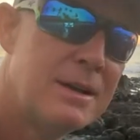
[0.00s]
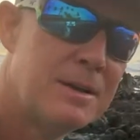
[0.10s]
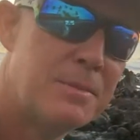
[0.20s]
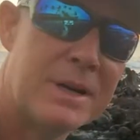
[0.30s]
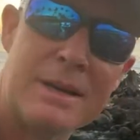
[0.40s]

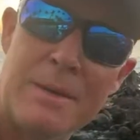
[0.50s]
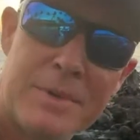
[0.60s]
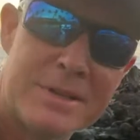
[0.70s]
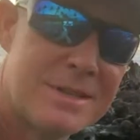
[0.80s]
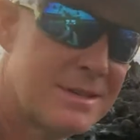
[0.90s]
But
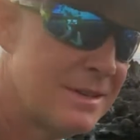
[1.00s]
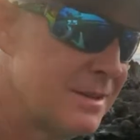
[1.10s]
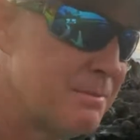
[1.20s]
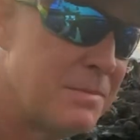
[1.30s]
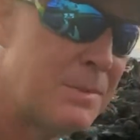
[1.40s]
I'm just
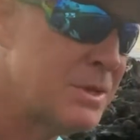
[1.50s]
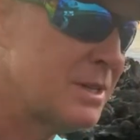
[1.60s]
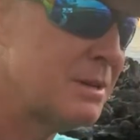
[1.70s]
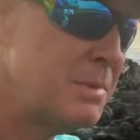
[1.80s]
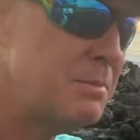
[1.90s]

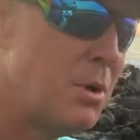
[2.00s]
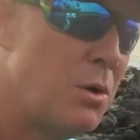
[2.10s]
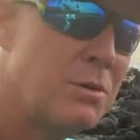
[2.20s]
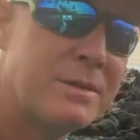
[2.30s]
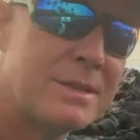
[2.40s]
gonna be
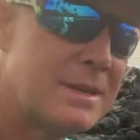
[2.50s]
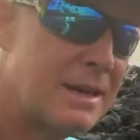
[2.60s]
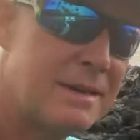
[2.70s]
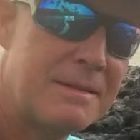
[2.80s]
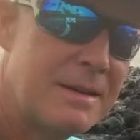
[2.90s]
bold and
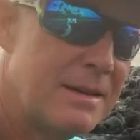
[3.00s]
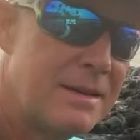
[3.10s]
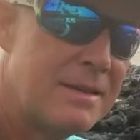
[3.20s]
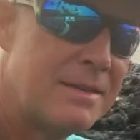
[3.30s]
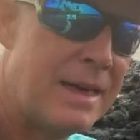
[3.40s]
say
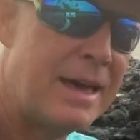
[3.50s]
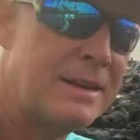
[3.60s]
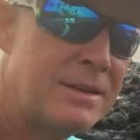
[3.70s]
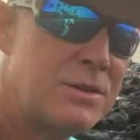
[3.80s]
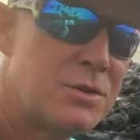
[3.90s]
that
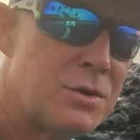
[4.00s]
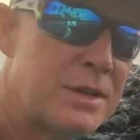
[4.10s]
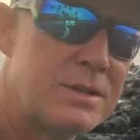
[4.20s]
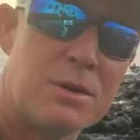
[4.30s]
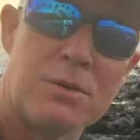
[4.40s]
industry
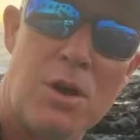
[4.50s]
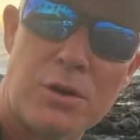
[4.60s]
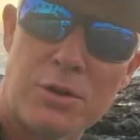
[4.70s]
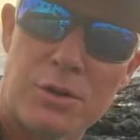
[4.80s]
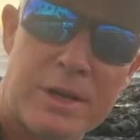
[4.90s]
is no
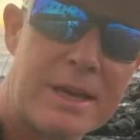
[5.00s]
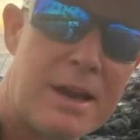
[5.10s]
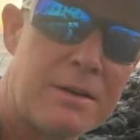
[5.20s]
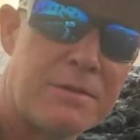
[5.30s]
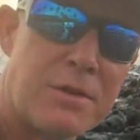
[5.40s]
longer looking
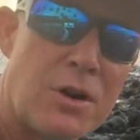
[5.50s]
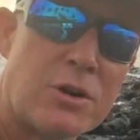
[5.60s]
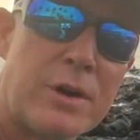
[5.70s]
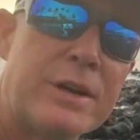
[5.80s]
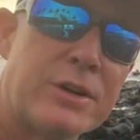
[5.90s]
out for our
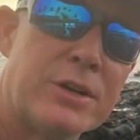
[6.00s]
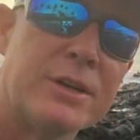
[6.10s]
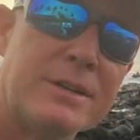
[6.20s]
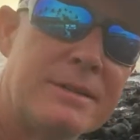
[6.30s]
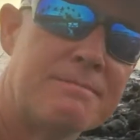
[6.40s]
greater
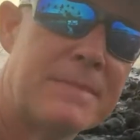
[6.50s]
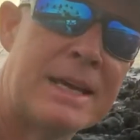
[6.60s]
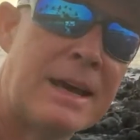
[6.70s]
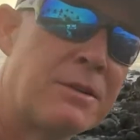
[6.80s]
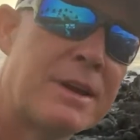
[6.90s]
good.
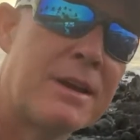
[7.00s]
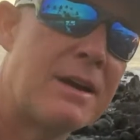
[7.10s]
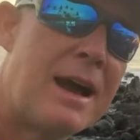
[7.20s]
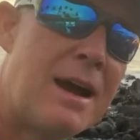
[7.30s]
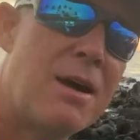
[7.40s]
And I don't care
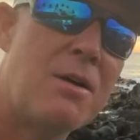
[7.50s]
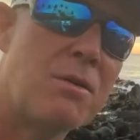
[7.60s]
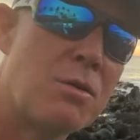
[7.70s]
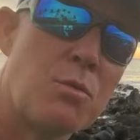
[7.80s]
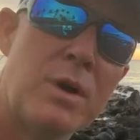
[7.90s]
how
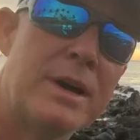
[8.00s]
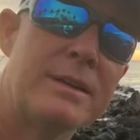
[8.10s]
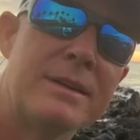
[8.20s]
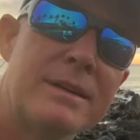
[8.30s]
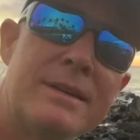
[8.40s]
or what,
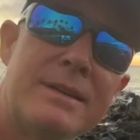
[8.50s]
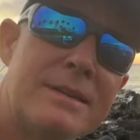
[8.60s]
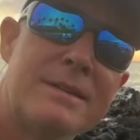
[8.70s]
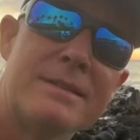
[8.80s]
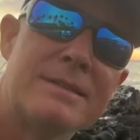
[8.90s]

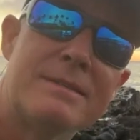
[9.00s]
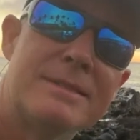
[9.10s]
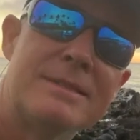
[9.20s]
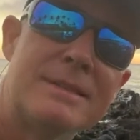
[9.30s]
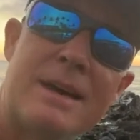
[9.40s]

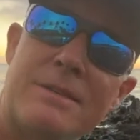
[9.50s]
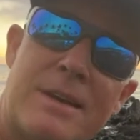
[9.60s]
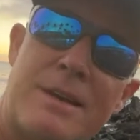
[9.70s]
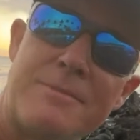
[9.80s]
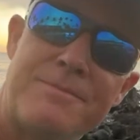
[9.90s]
I don't care.